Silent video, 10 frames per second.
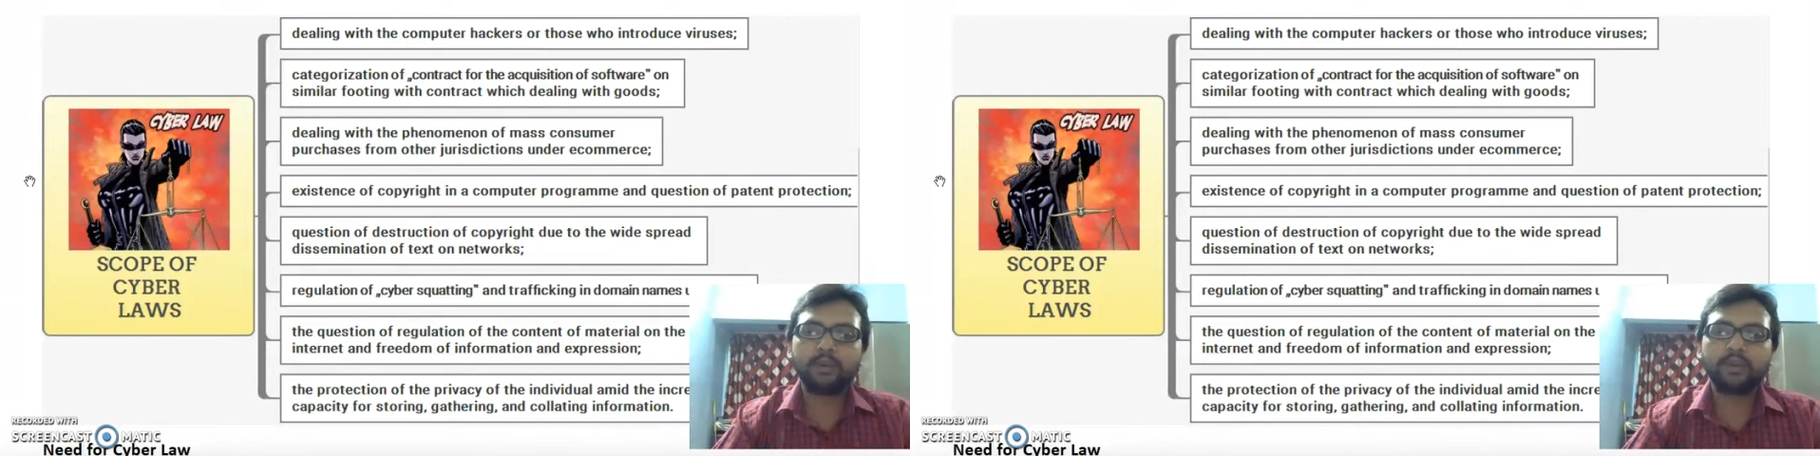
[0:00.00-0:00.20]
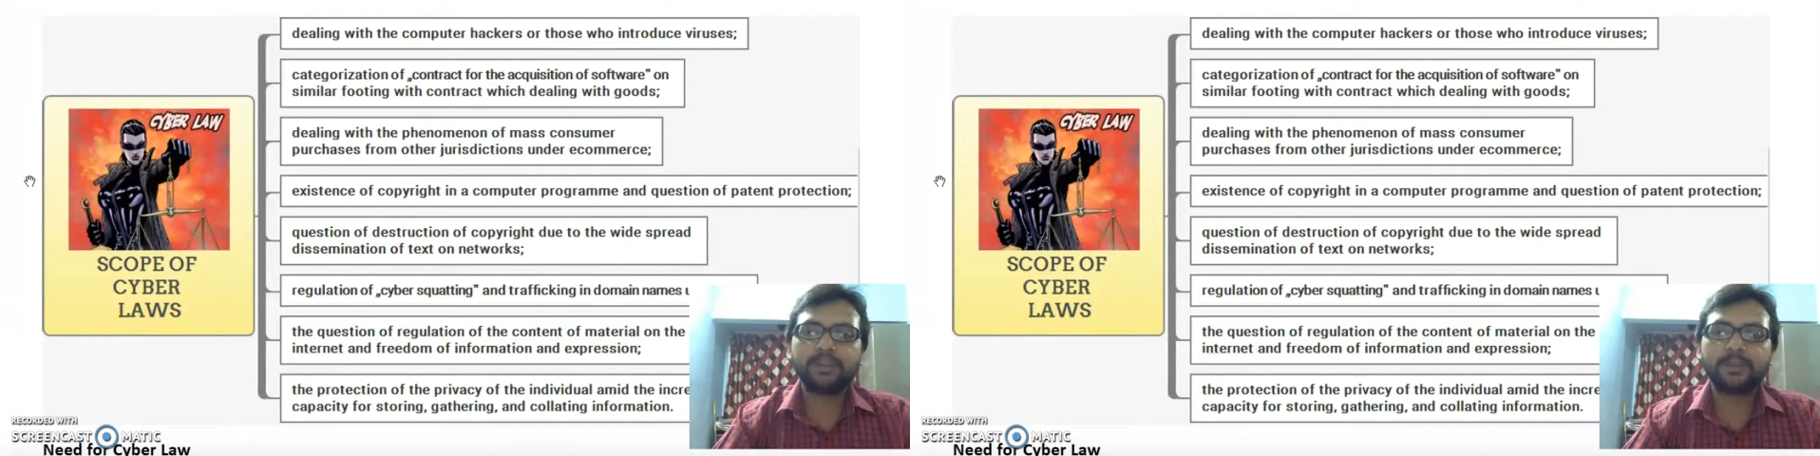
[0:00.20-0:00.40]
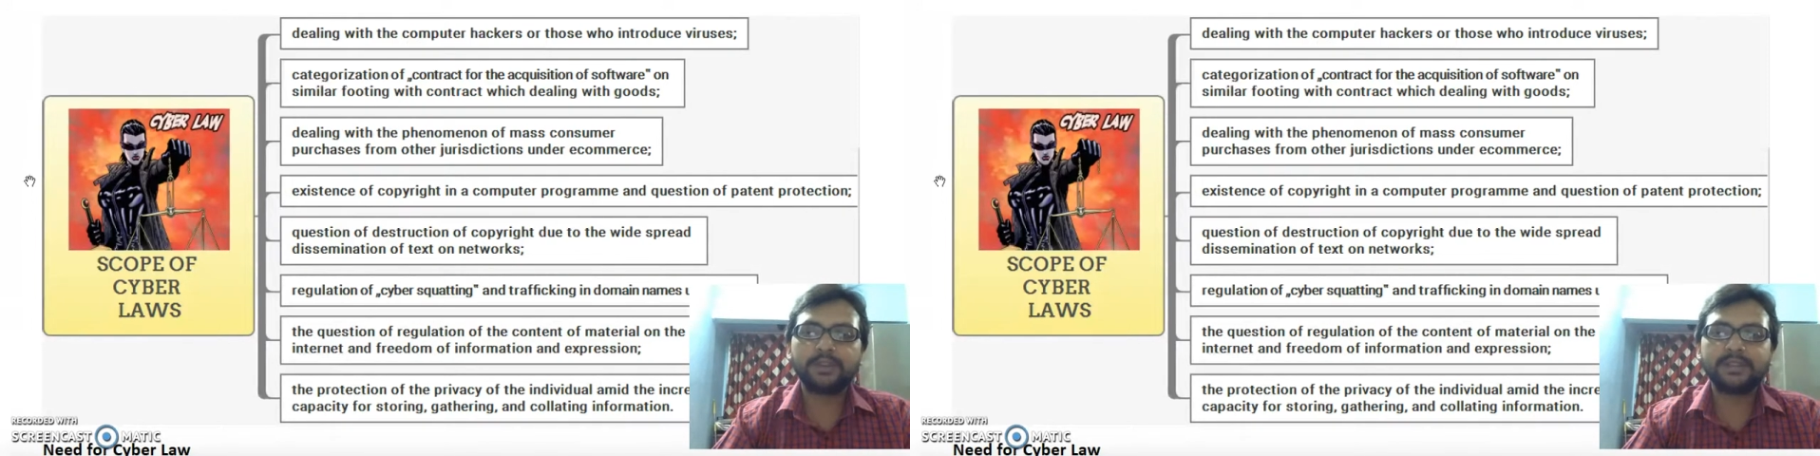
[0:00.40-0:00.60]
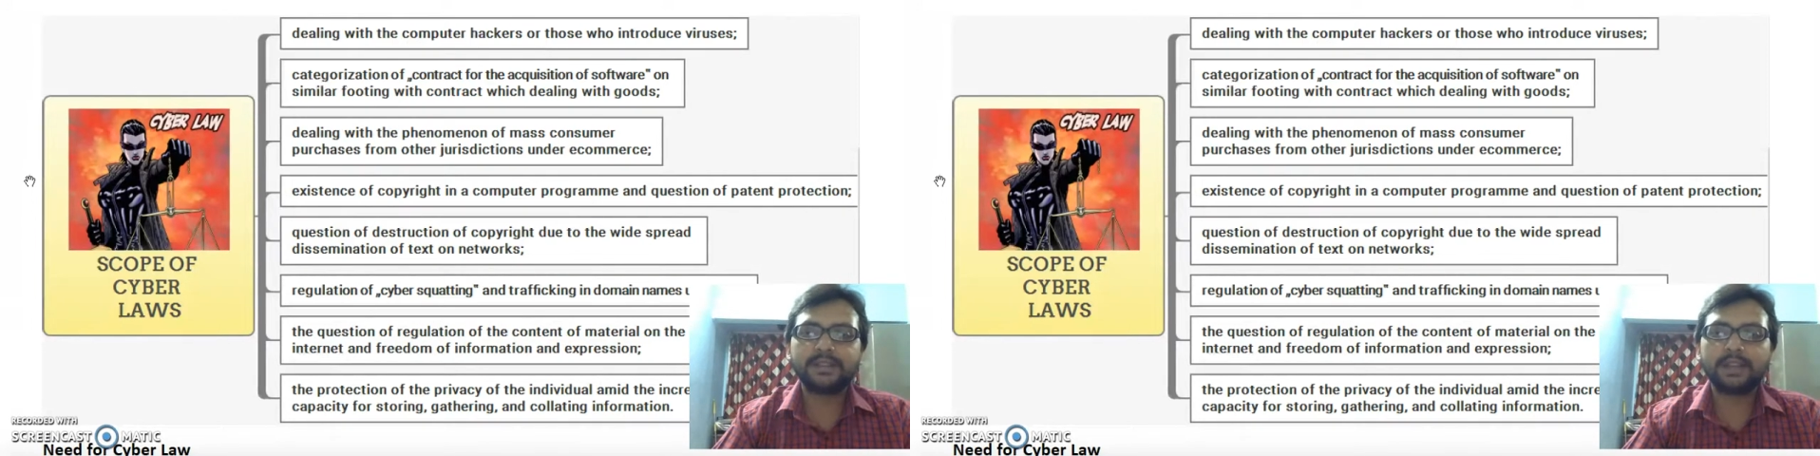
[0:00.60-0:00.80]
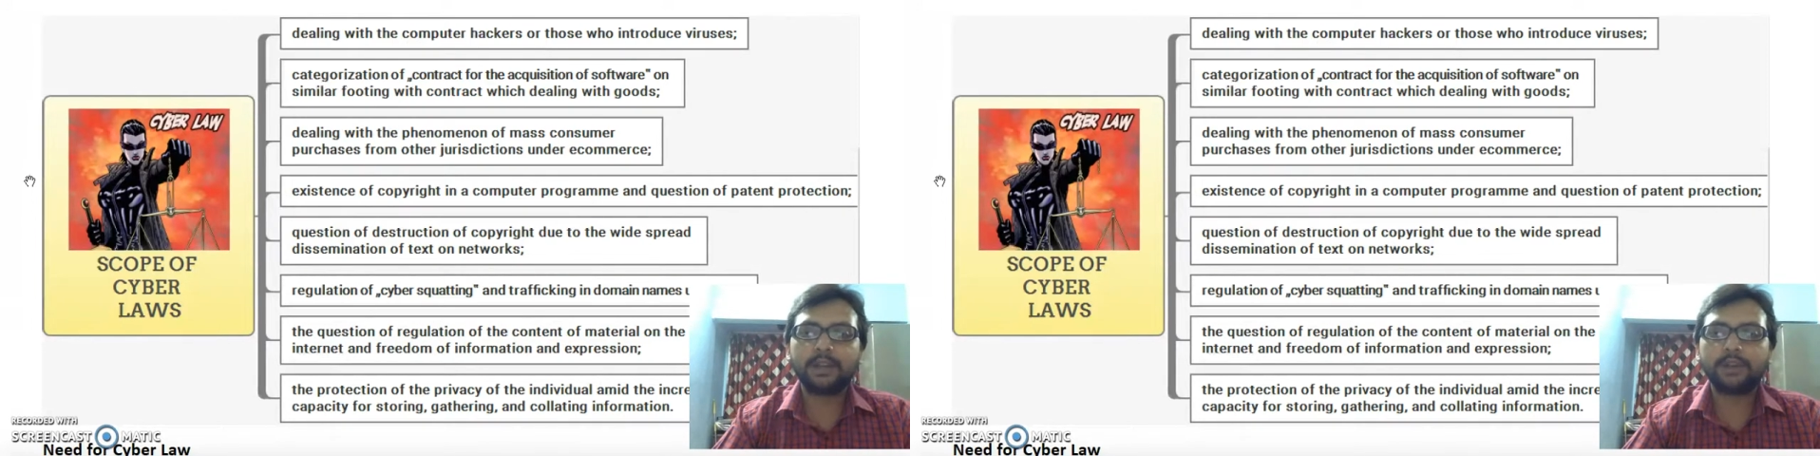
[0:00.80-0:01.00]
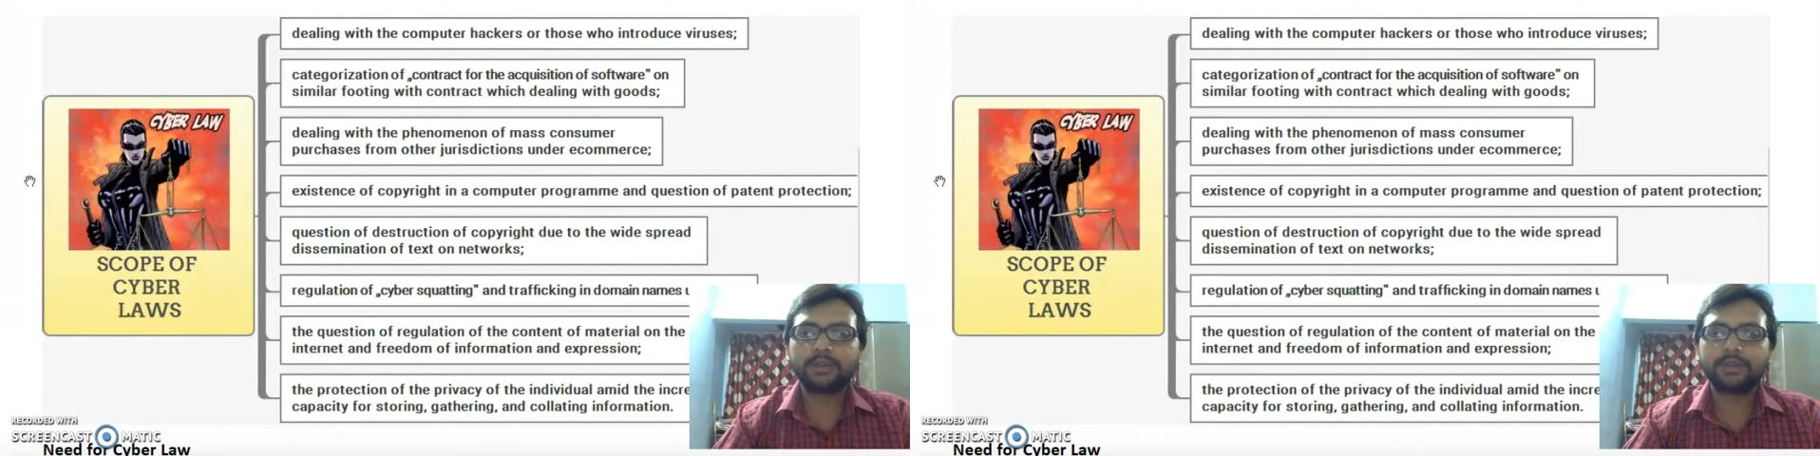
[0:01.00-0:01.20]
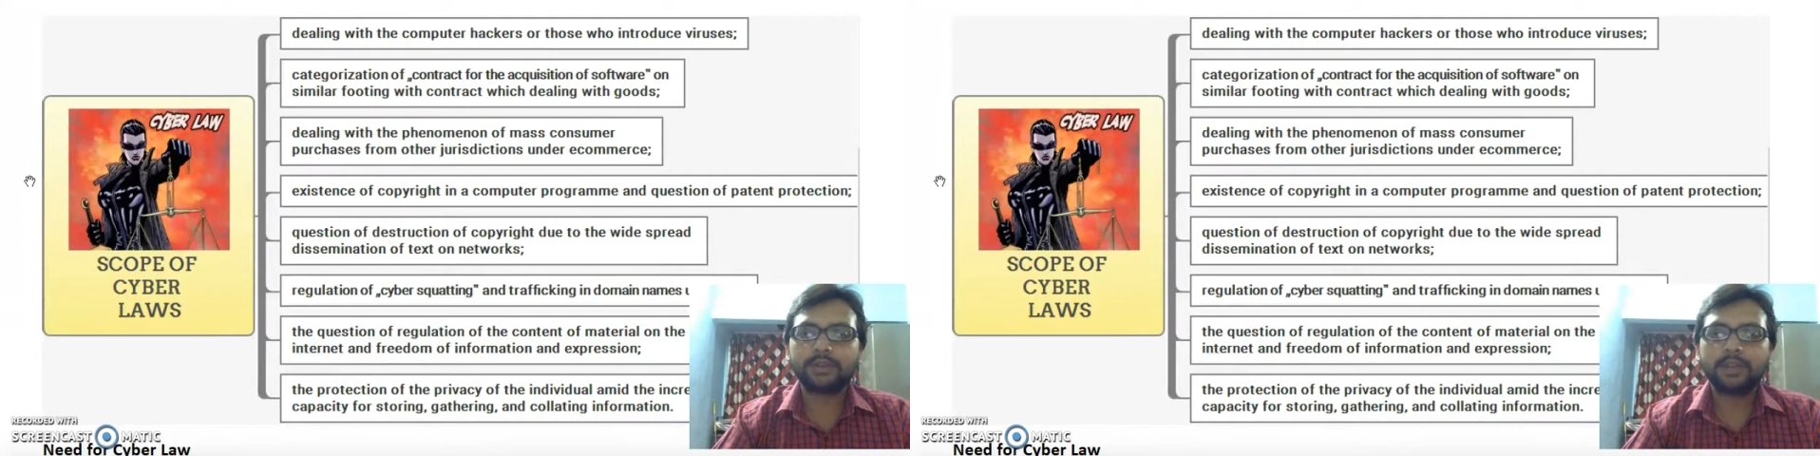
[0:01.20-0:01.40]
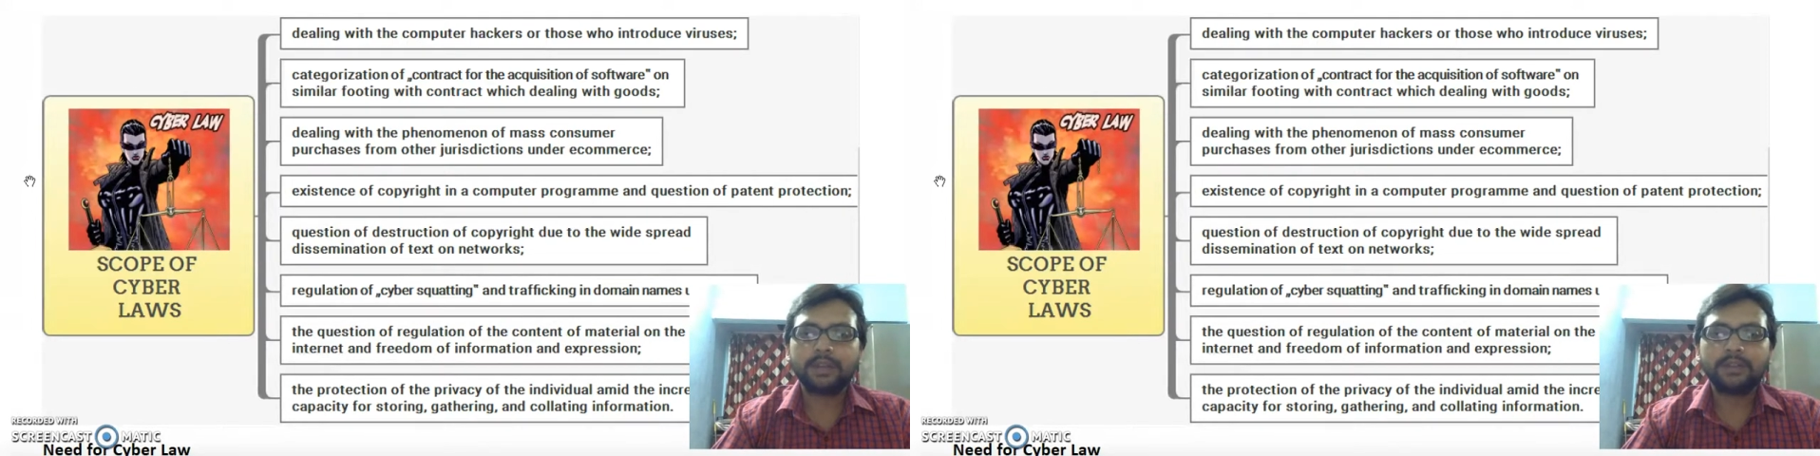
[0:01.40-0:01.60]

those deposits are lost.